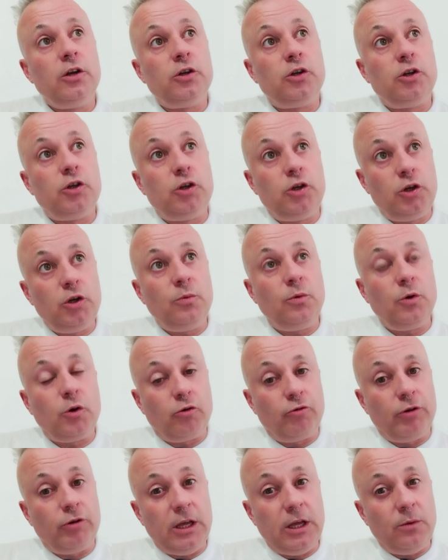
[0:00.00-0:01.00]
do
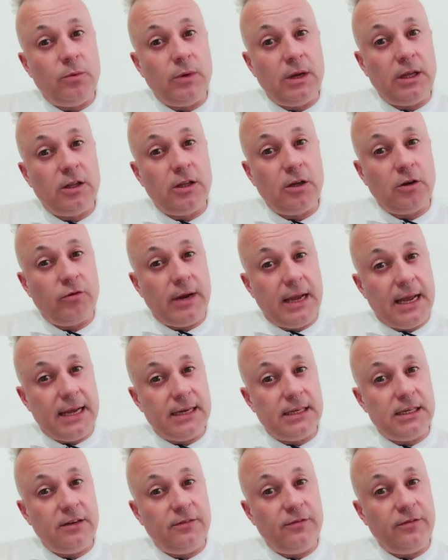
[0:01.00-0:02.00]
agree with. The
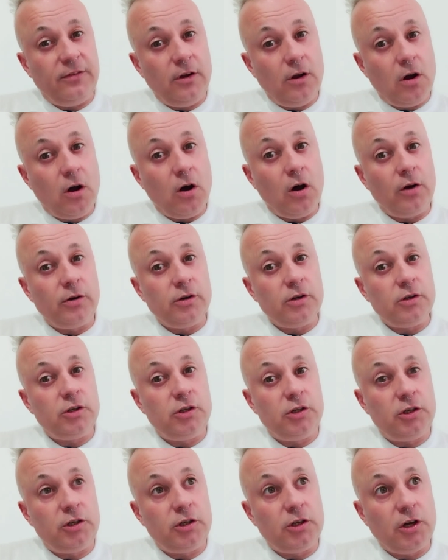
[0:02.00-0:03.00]
creative yarn
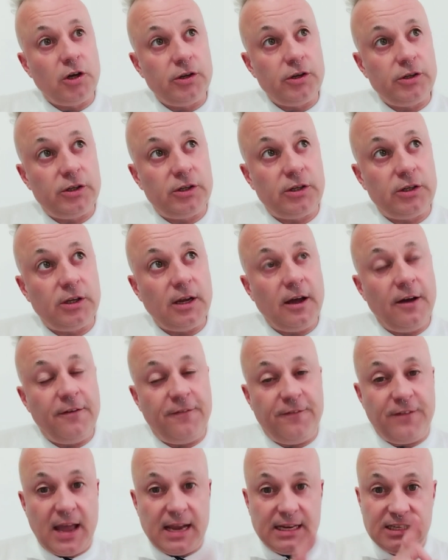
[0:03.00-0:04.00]
does
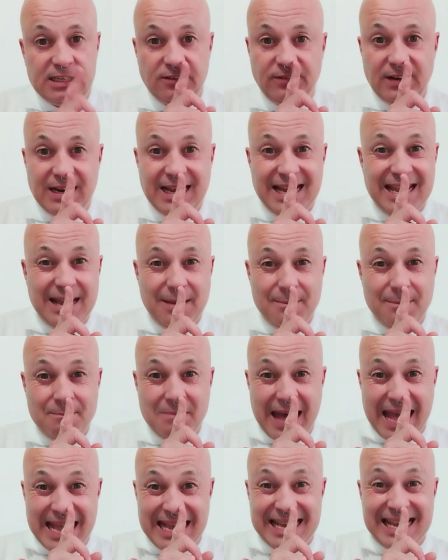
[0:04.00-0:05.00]
effectively
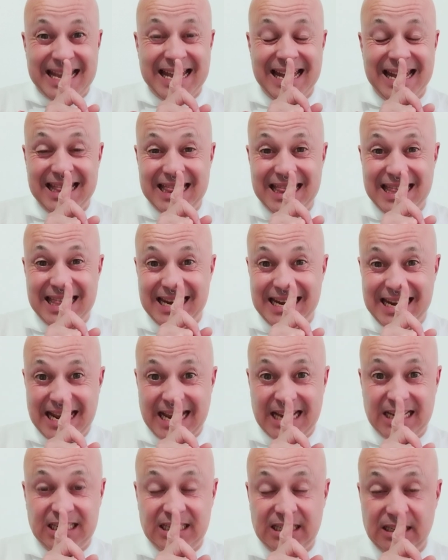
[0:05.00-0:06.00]
make the
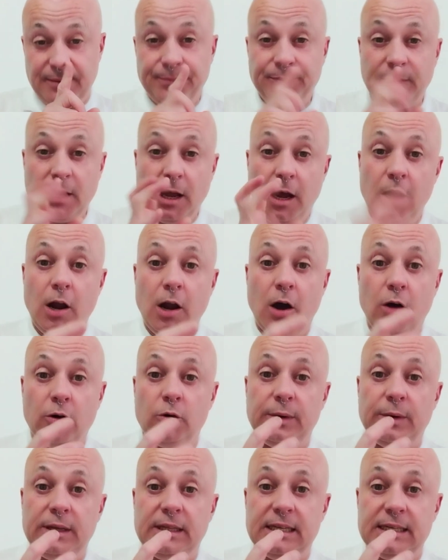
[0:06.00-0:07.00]
knit along
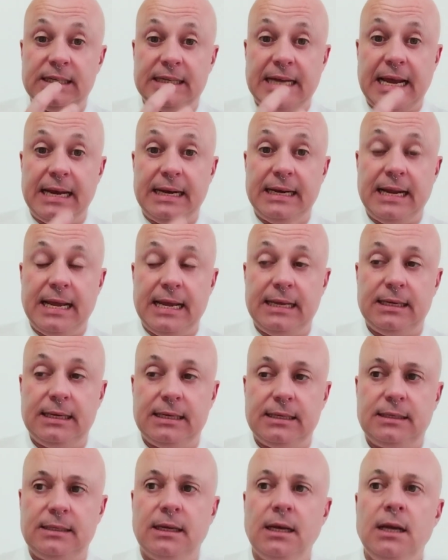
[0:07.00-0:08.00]
with the
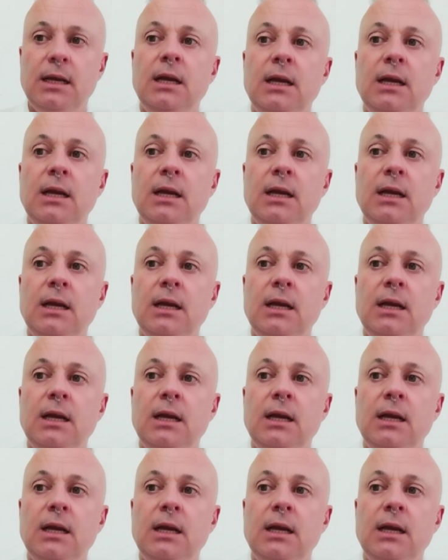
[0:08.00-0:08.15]
techniques.